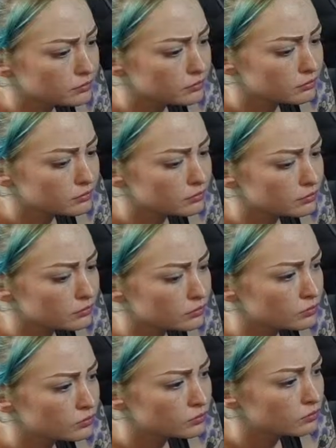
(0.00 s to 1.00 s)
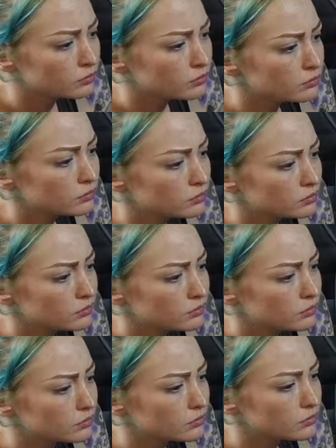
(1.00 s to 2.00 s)

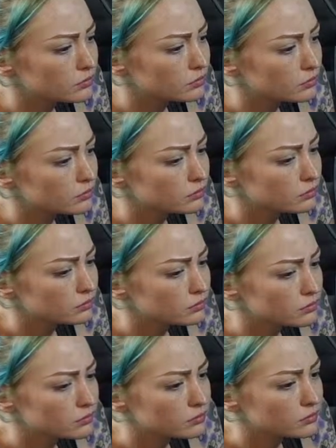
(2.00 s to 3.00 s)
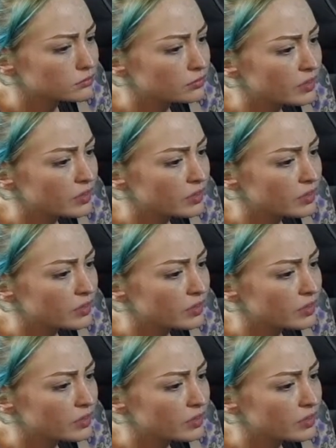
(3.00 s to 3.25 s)
The person shown says nothing.